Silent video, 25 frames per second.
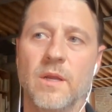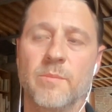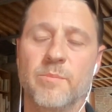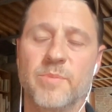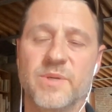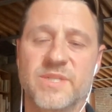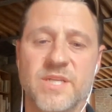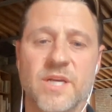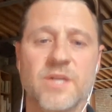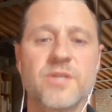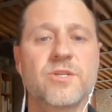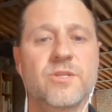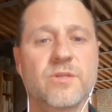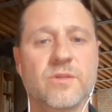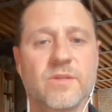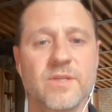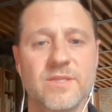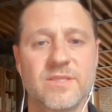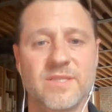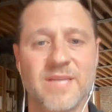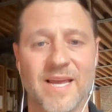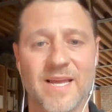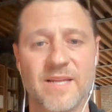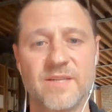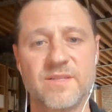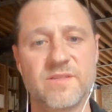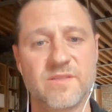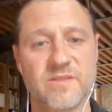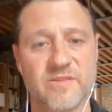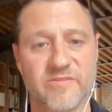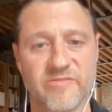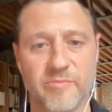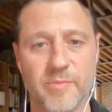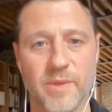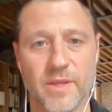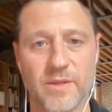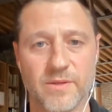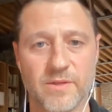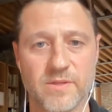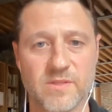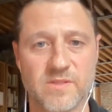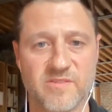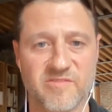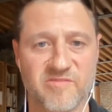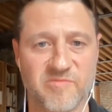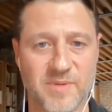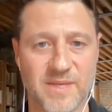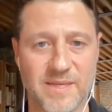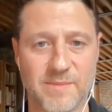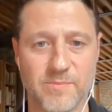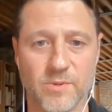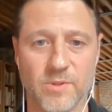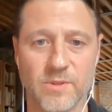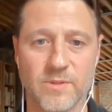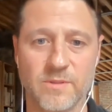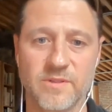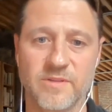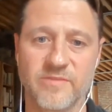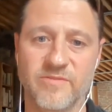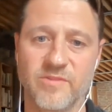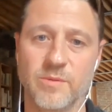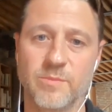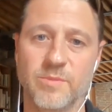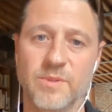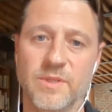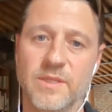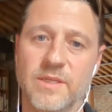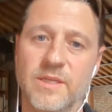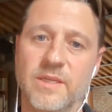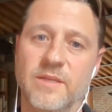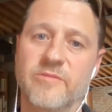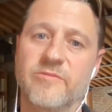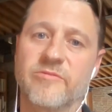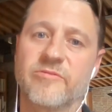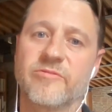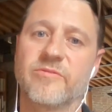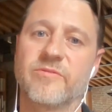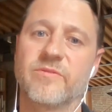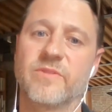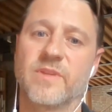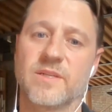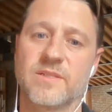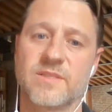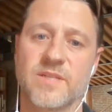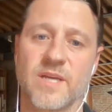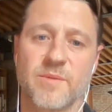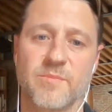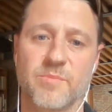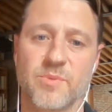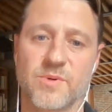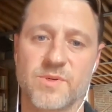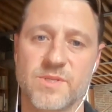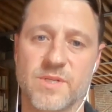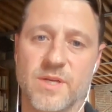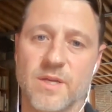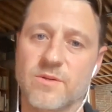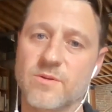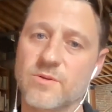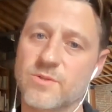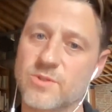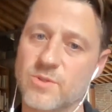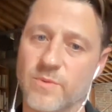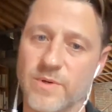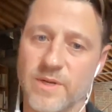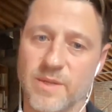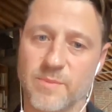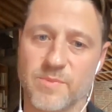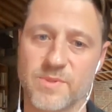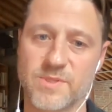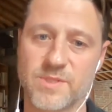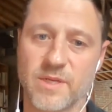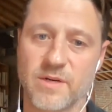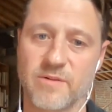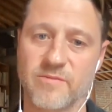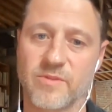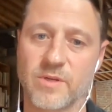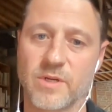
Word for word: potentially tens of millions of people, if you believe that 10% or 20% of the